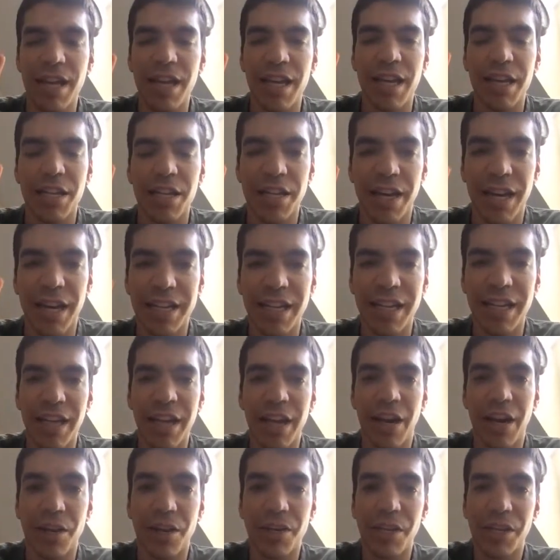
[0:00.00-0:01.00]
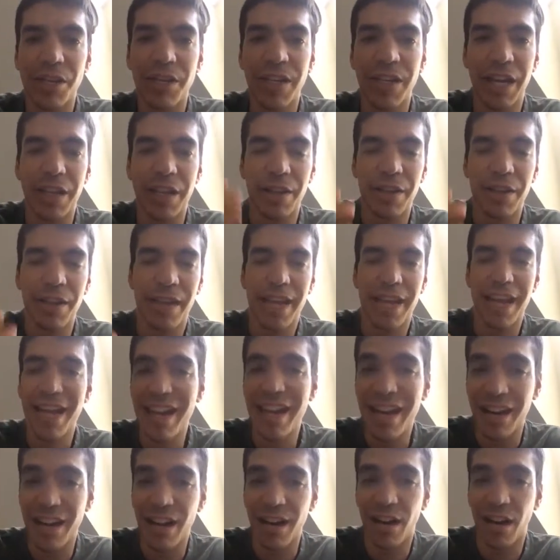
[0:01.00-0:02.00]
genitalia are just like
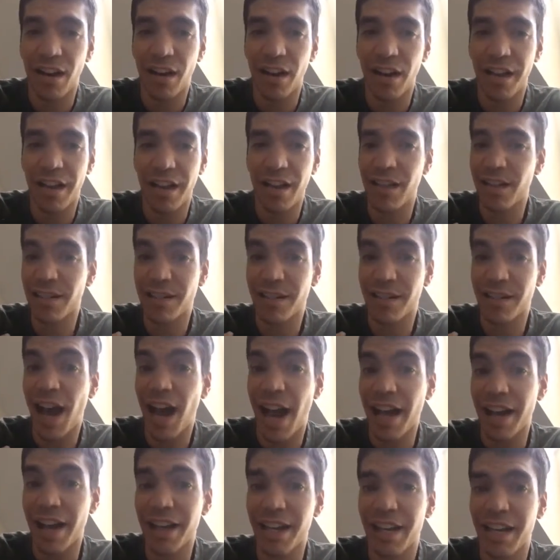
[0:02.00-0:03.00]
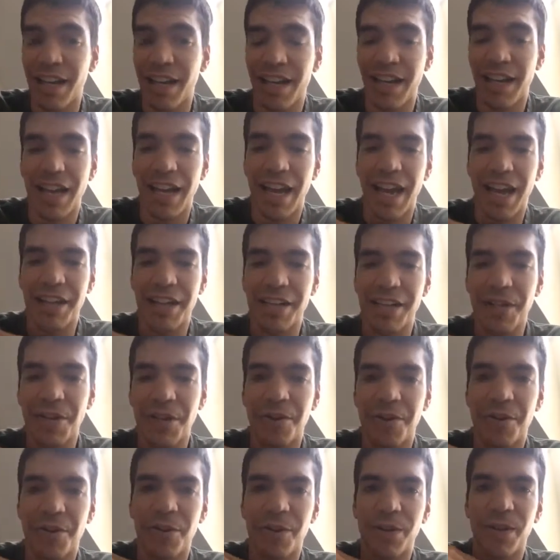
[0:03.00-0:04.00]
hidden inside. And
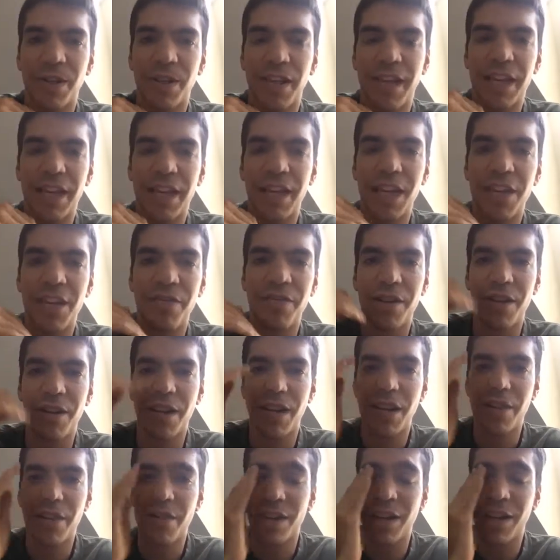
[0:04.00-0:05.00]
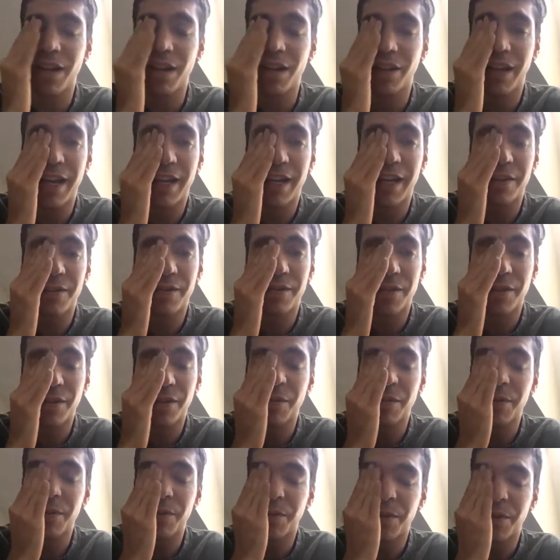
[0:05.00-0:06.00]
so like even it like
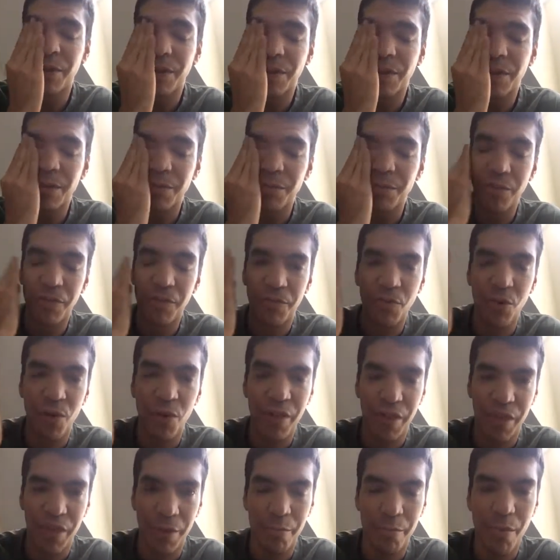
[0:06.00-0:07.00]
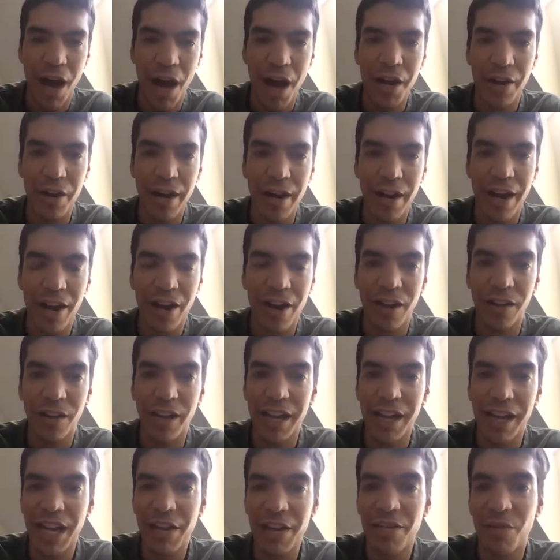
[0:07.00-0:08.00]
before the modern era,
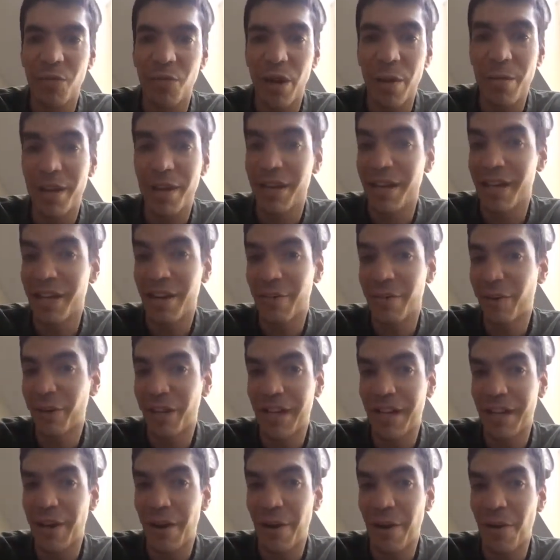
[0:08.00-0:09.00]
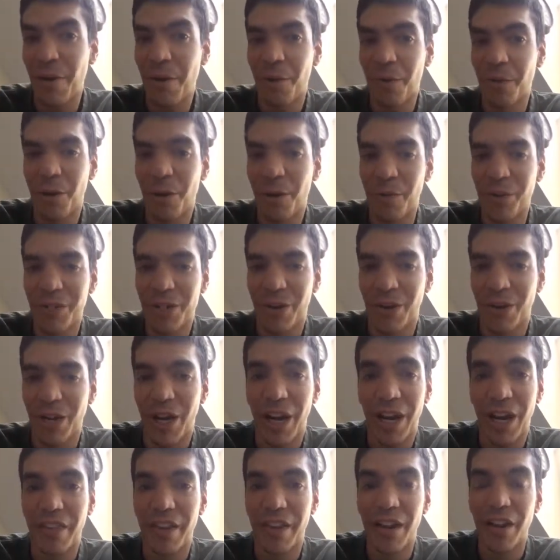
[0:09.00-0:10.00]
like even women didn't really know what was going on
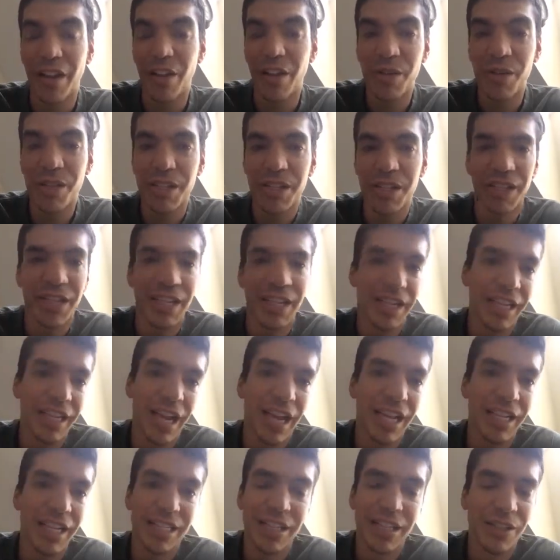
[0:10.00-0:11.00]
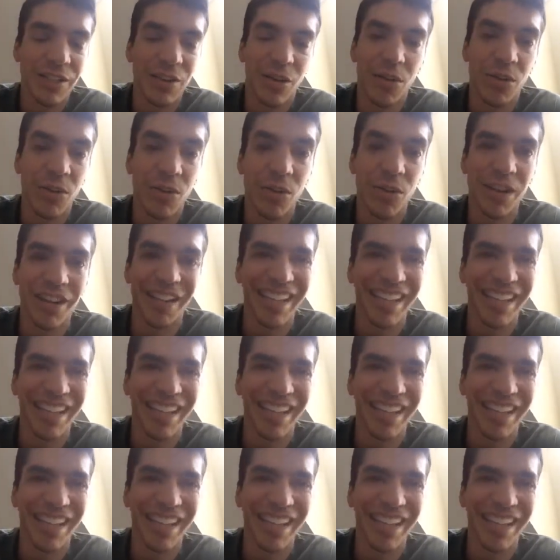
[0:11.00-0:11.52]
in there. They were just like, yeah, it's just a hole,